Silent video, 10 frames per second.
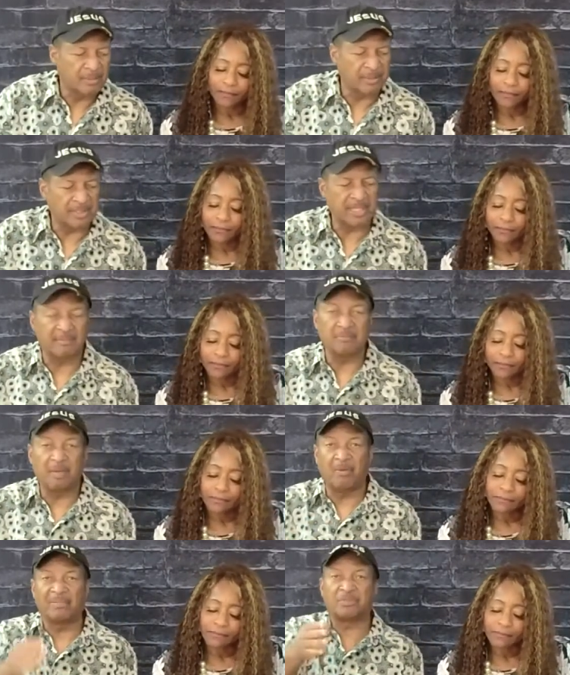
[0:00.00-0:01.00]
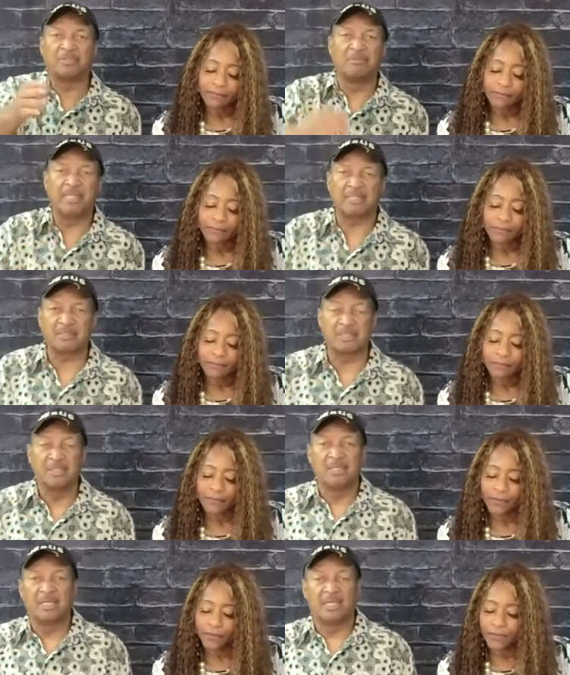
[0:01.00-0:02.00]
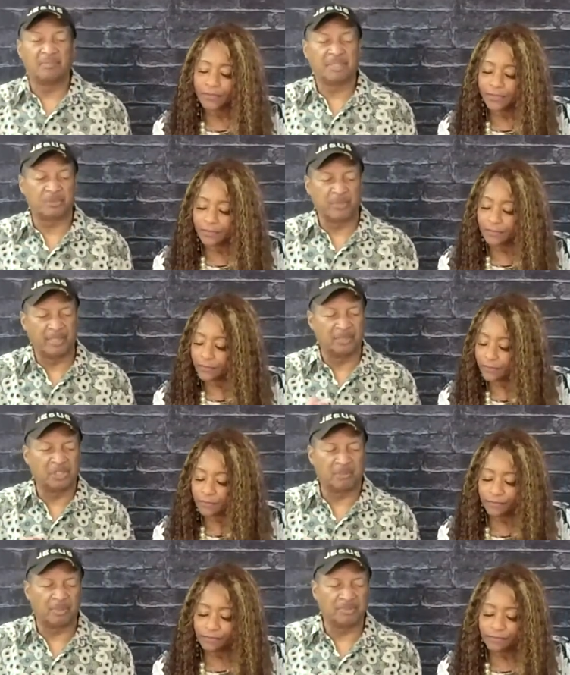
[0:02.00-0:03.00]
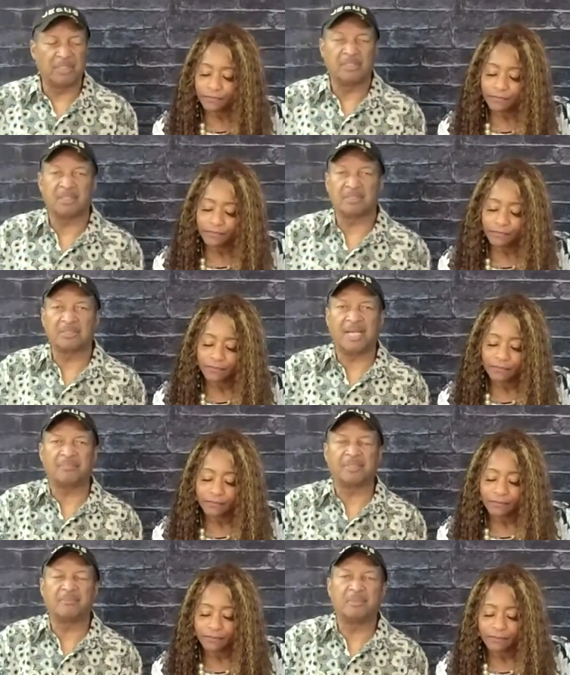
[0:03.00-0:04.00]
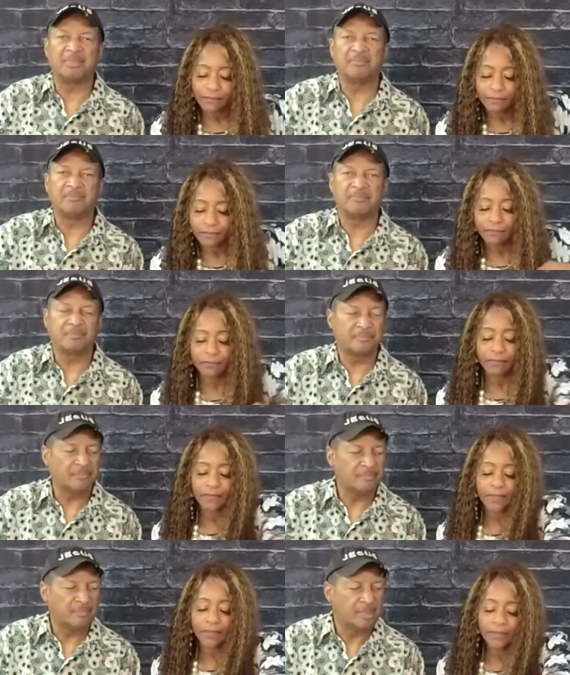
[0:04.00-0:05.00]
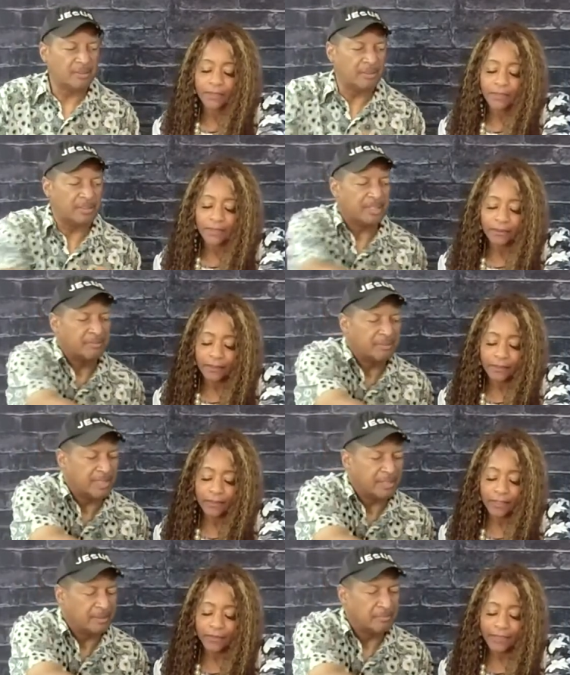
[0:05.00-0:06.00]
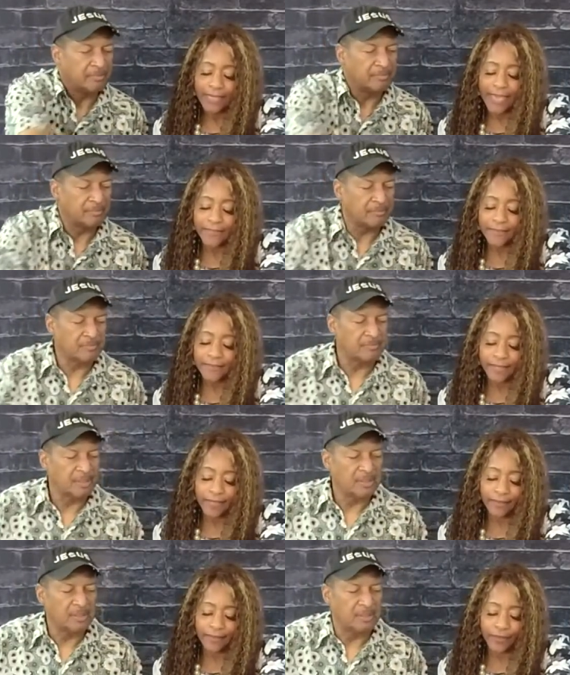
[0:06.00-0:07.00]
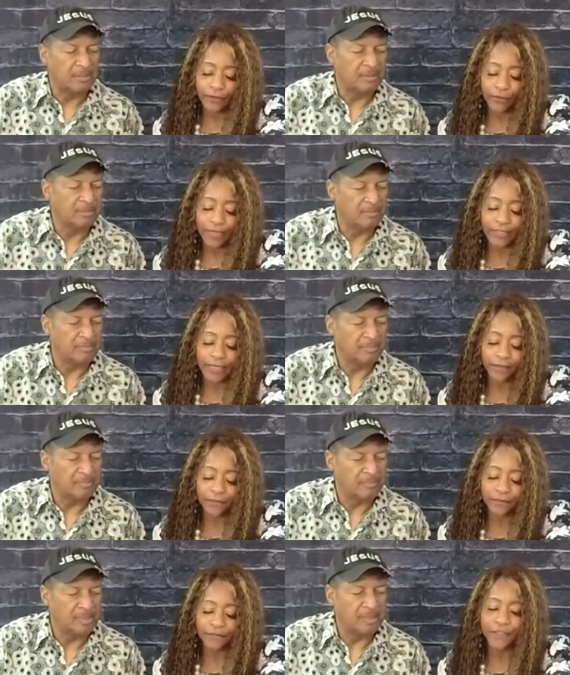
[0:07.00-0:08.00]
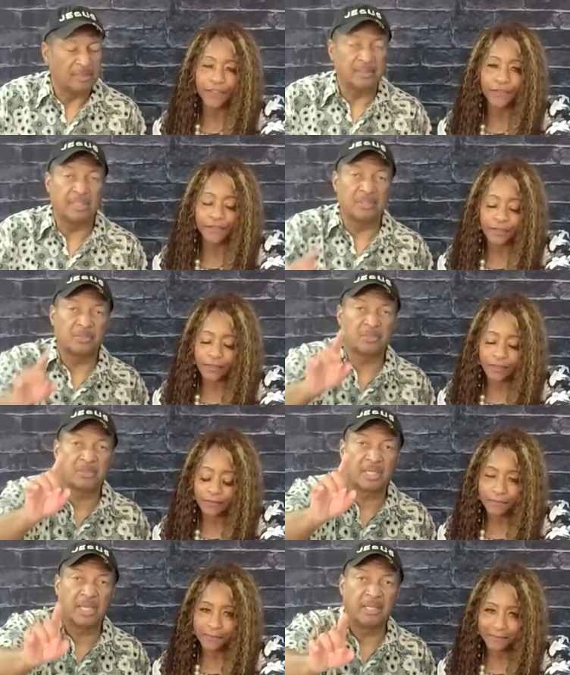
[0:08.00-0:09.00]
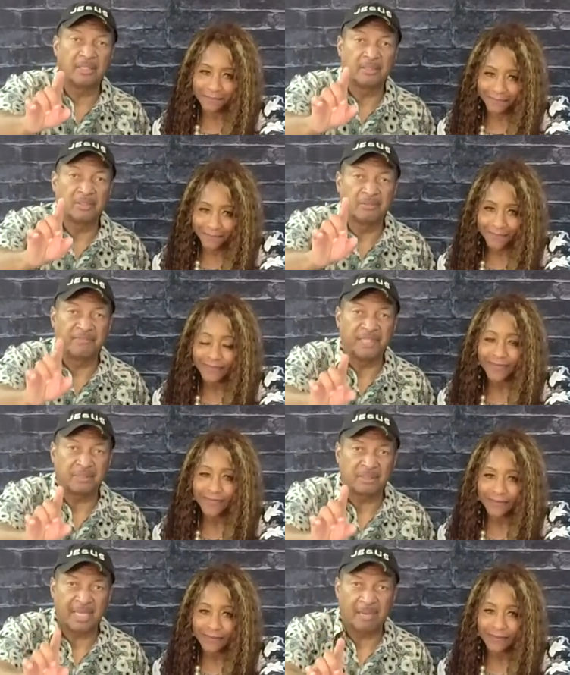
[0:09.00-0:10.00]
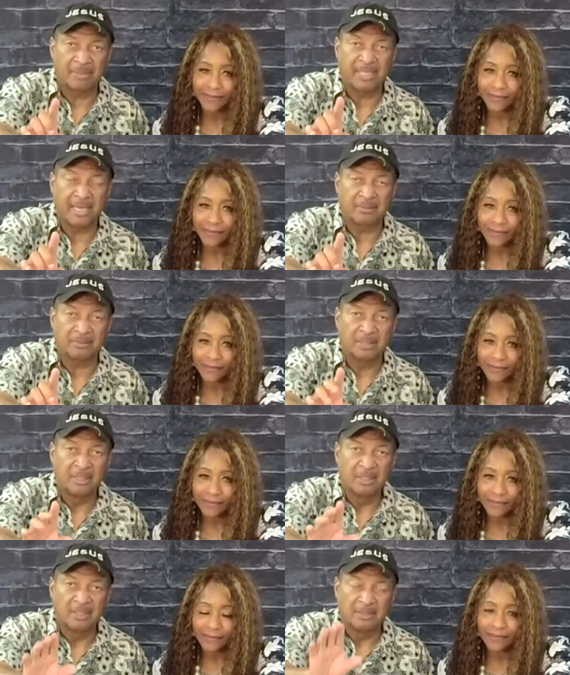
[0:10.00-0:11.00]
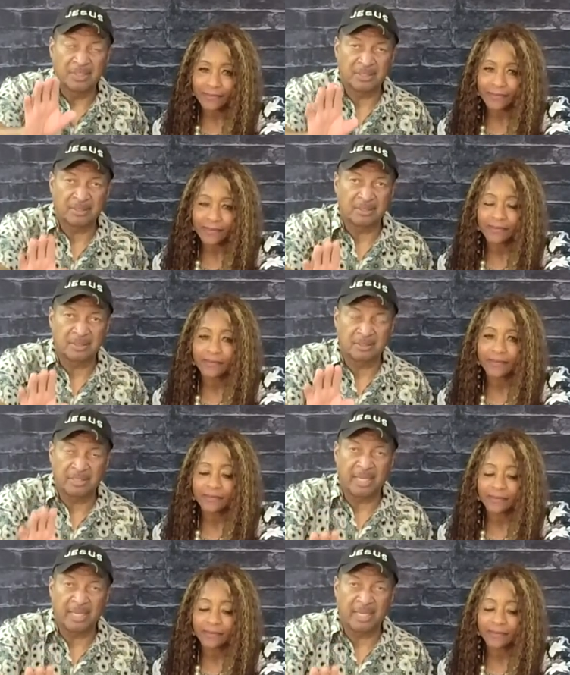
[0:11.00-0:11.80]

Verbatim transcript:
Speaker 1: 37. My wife's going to read this uh, because we're going to jump over to another chapter in a moment. 37. Right in
Speaker 2: the last day, that great day of the feast. Now, this
Speaker 1: was again doing Feast of Tabernacles. Jesus is